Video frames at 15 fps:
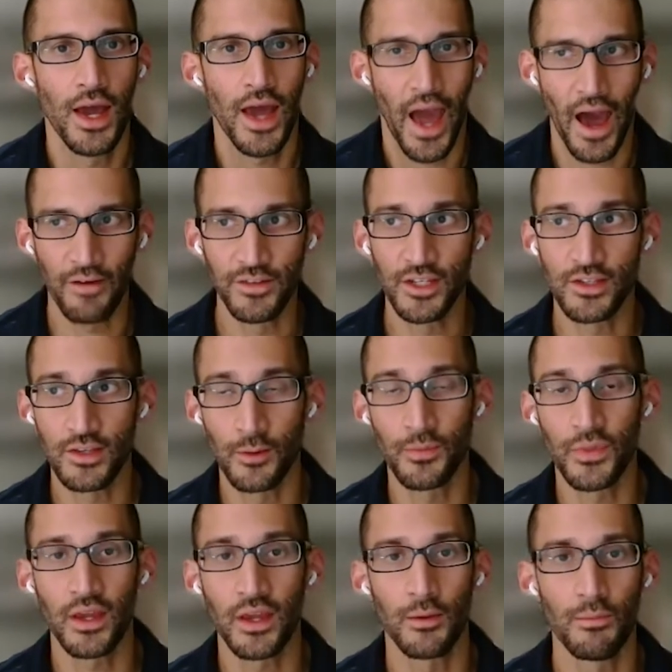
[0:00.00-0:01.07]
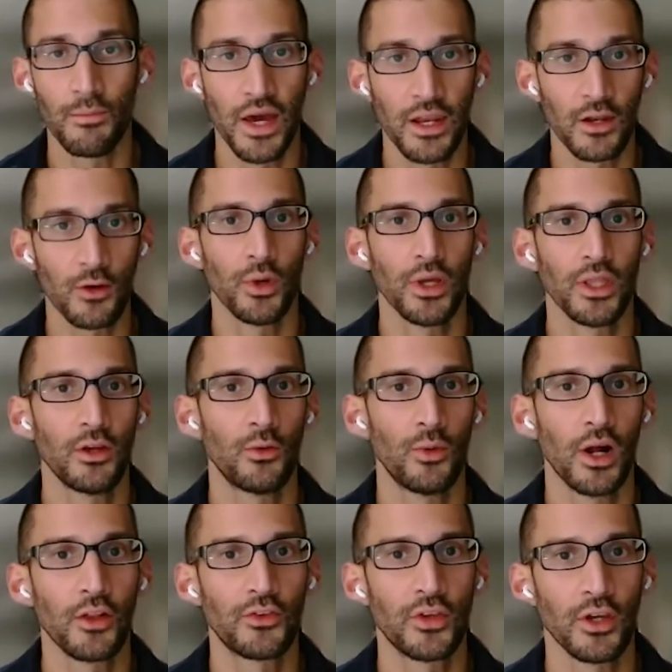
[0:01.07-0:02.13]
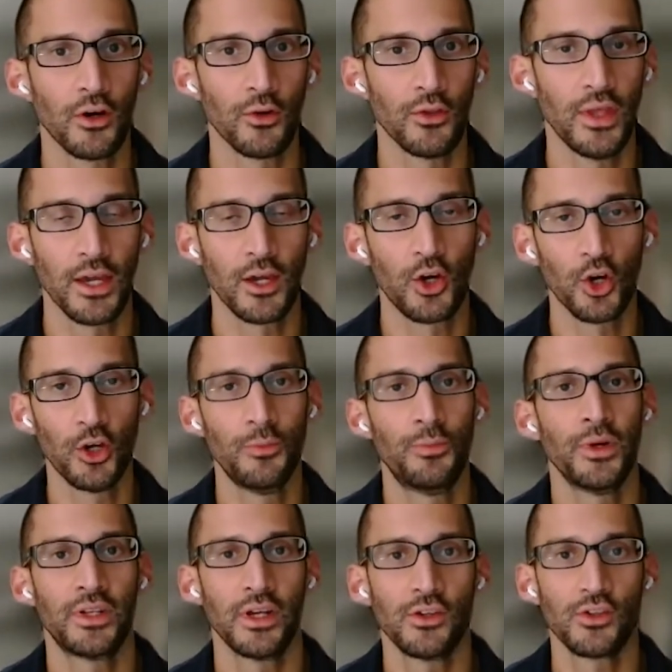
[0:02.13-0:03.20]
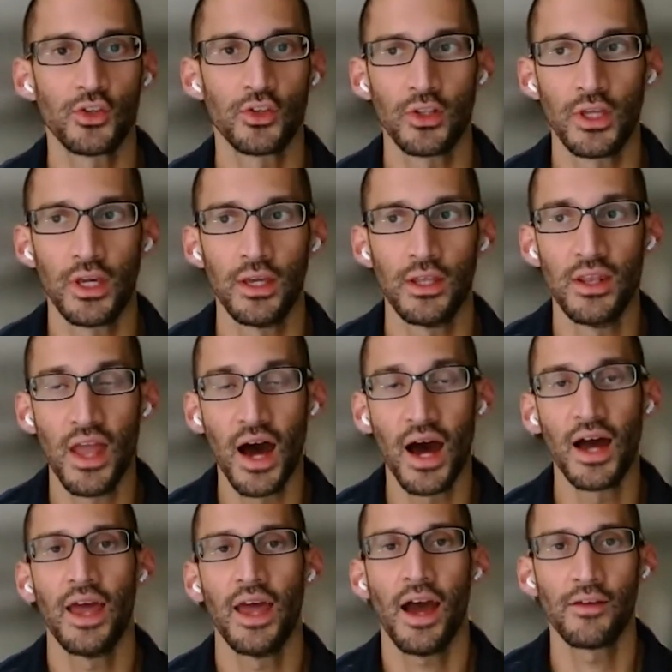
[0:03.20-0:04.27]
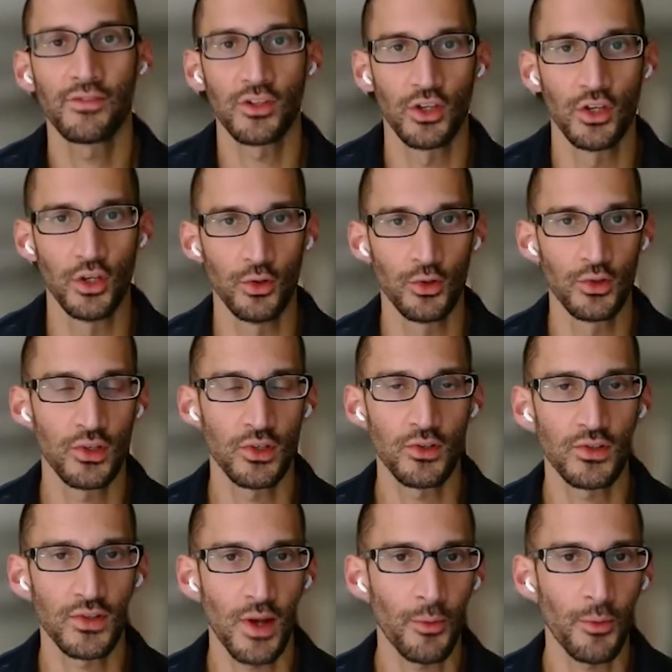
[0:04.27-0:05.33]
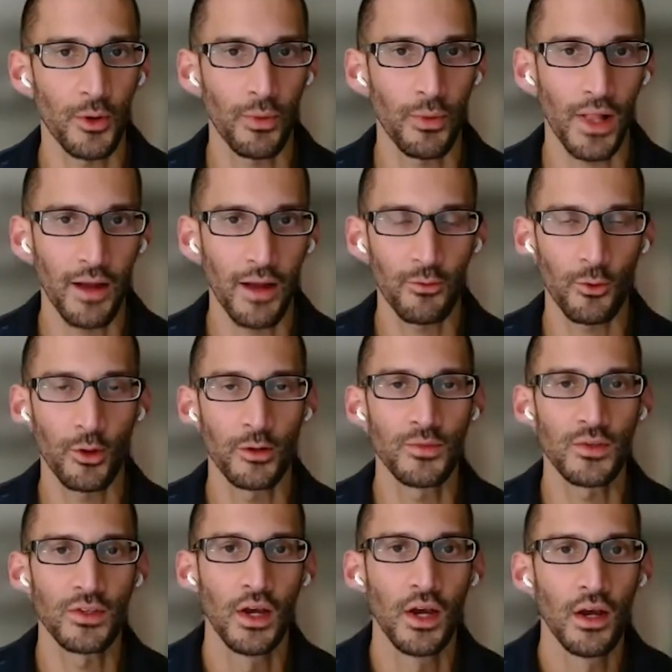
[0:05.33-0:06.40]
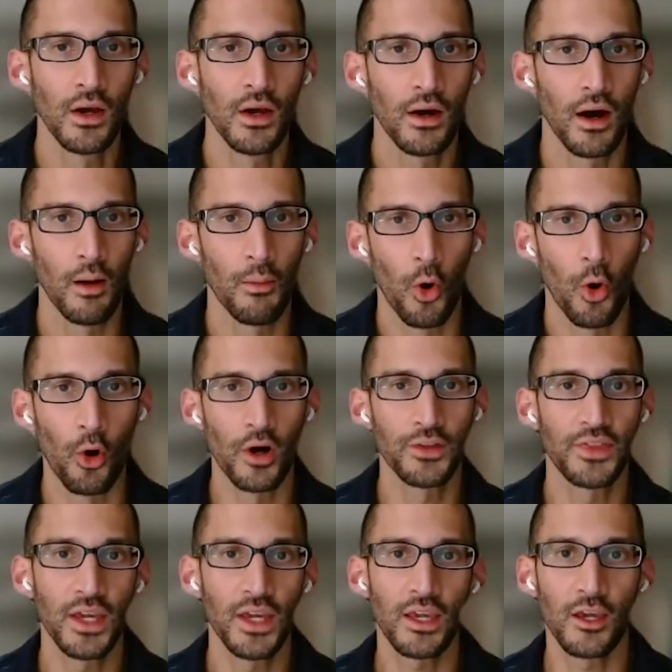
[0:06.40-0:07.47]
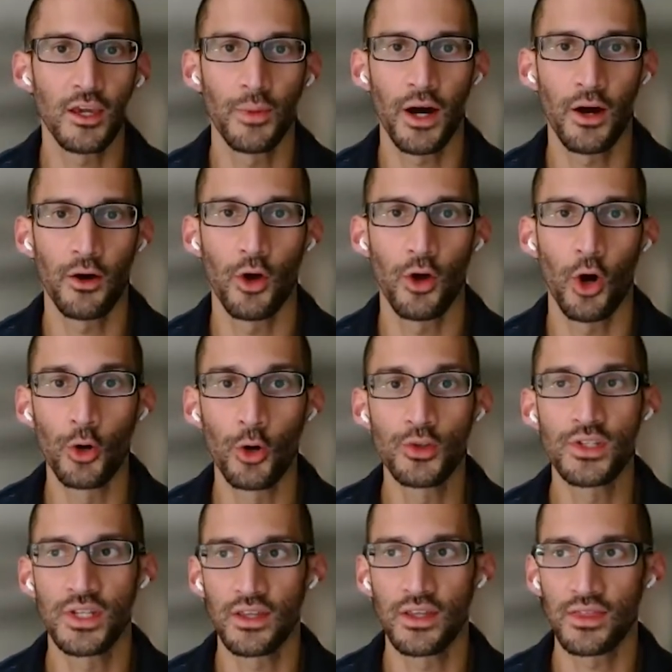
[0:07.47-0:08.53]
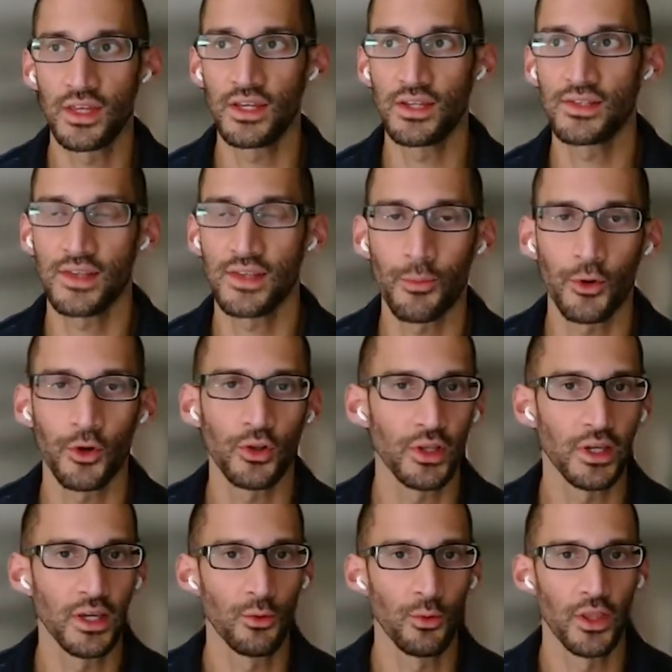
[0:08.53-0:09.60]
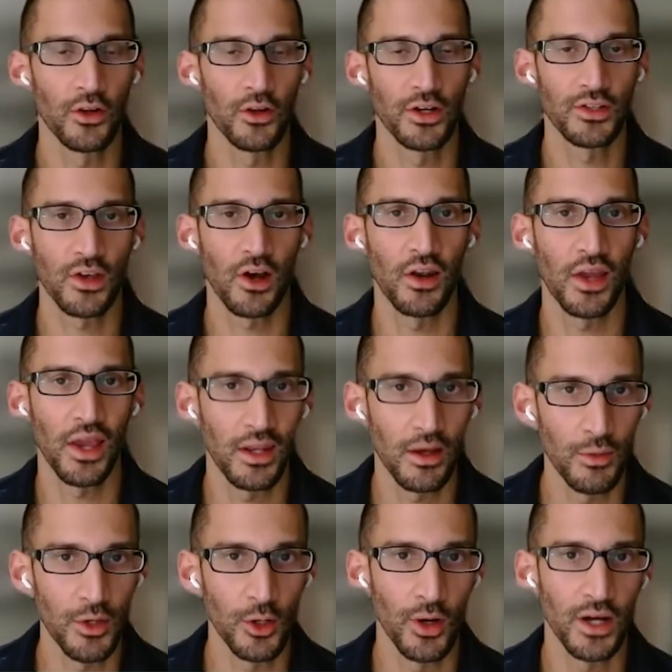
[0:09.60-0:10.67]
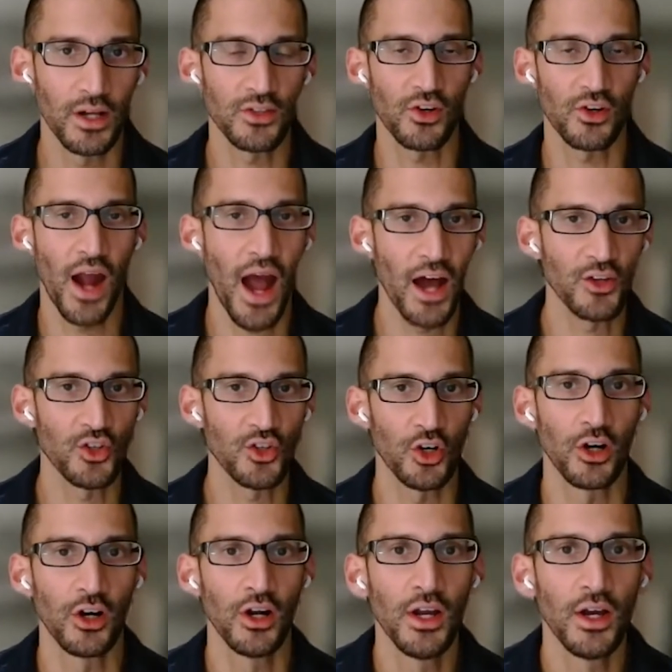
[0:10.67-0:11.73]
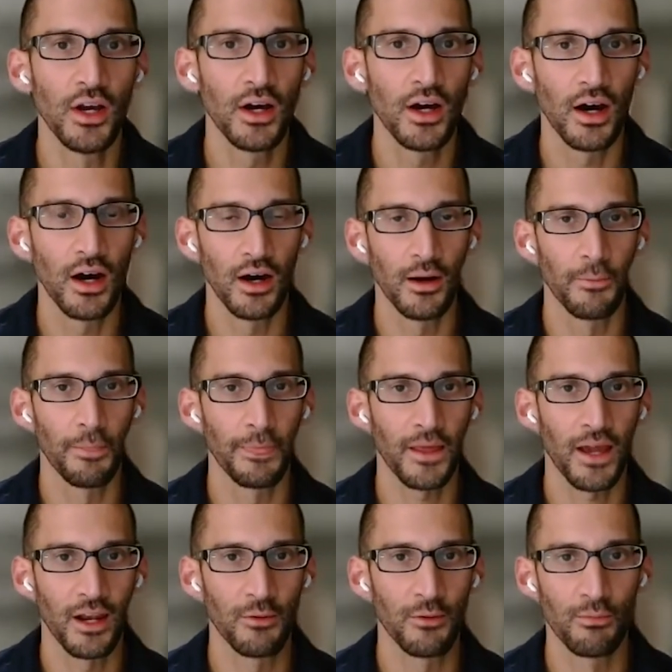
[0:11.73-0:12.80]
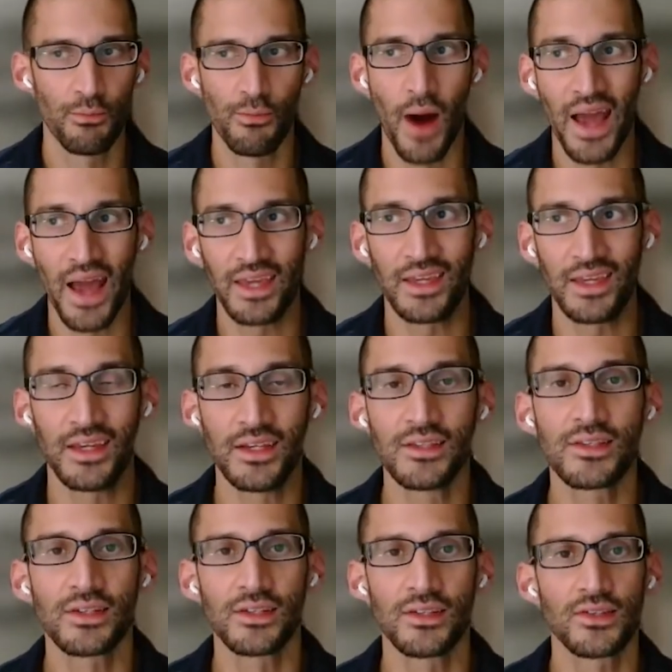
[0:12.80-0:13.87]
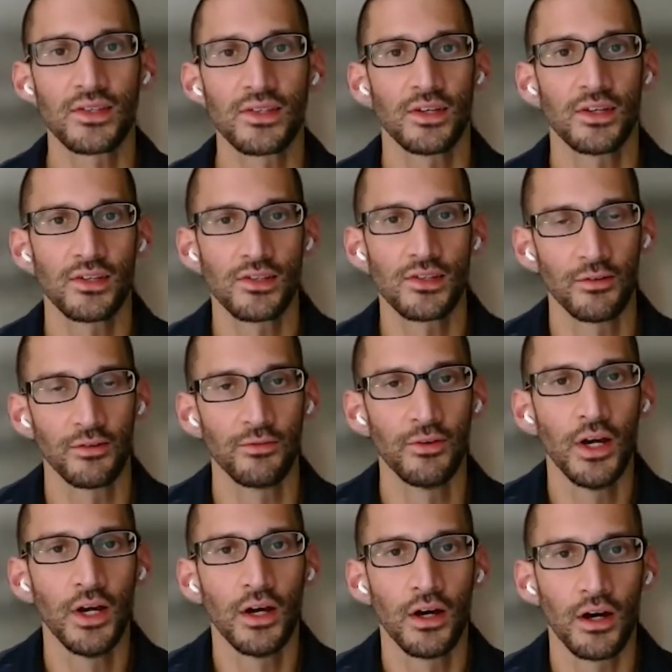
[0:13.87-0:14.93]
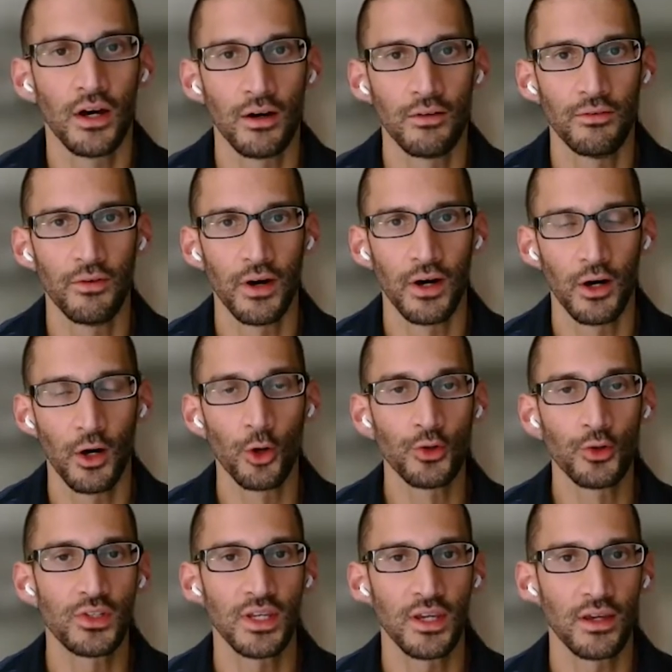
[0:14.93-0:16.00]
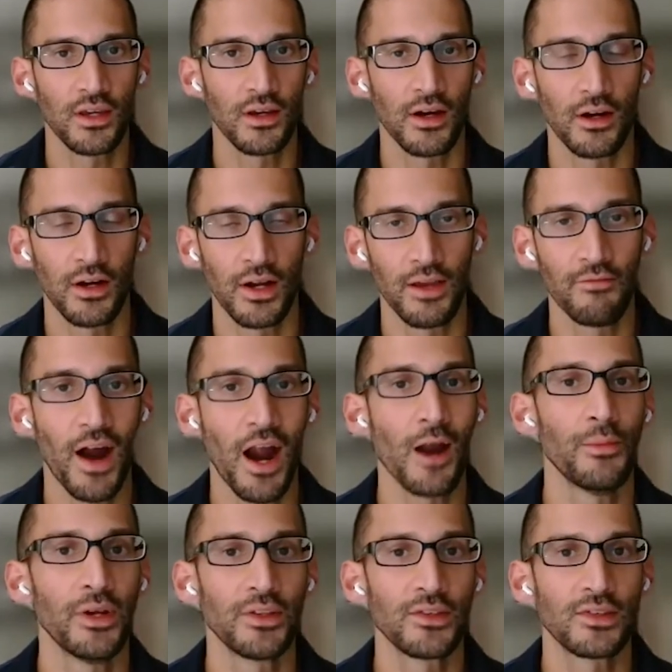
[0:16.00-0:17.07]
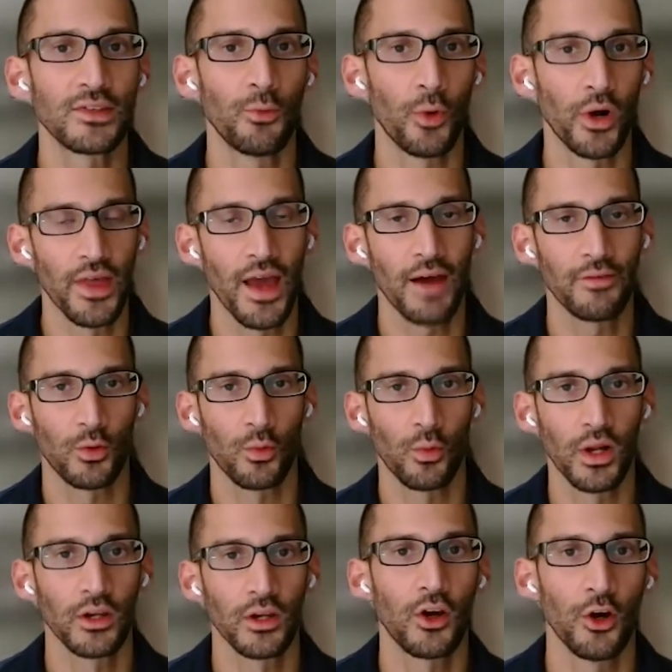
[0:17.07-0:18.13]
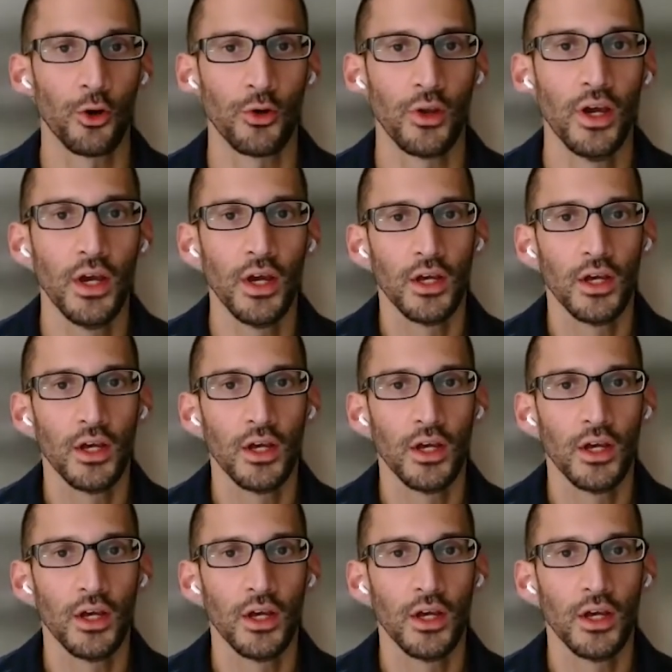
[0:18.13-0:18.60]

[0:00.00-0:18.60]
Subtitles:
Having something embedded within Reltio, they could potentially not have to use those separate platforms, or thinking about hosting things separately, whether it's on AWS or Azure, kind of buying instances of hosting environments where they have to run code.